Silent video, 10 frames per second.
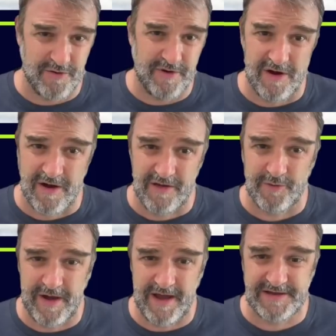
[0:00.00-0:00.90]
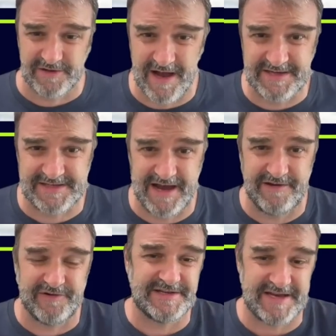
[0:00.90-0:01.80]
going all the way to Los
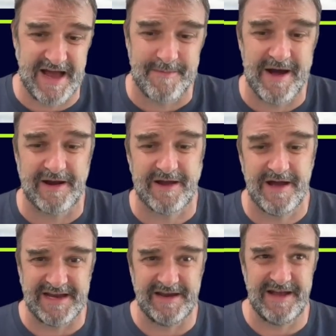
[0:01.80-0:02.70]
Angeles, Santa Monica.